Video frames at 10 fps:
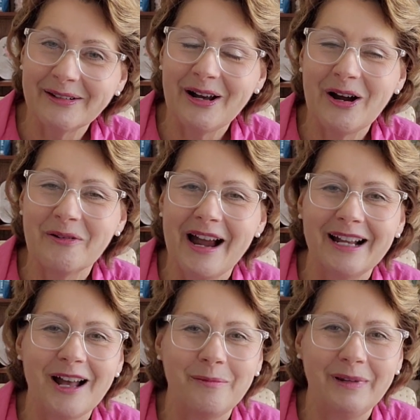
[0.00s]
All right,
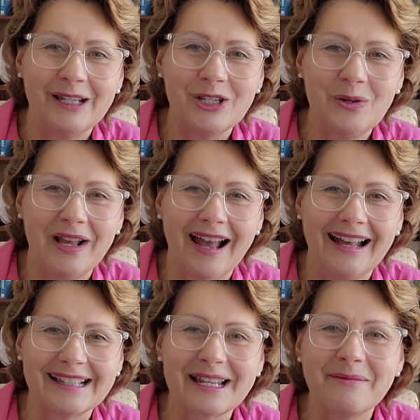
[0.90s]
God bless you
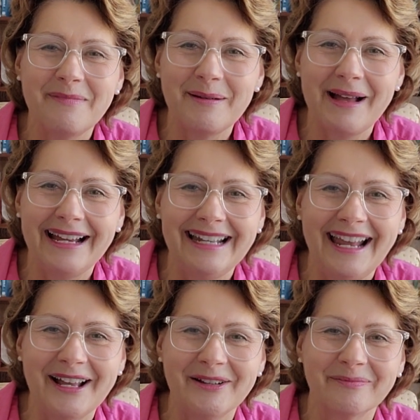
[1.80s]
guys. Bye-bye
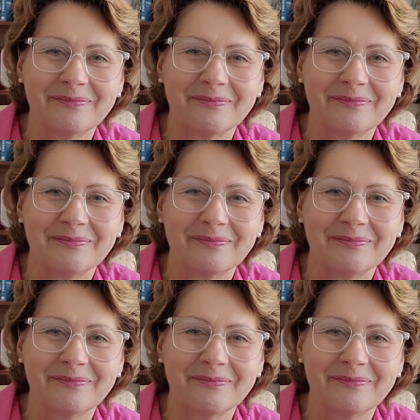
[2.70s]
now.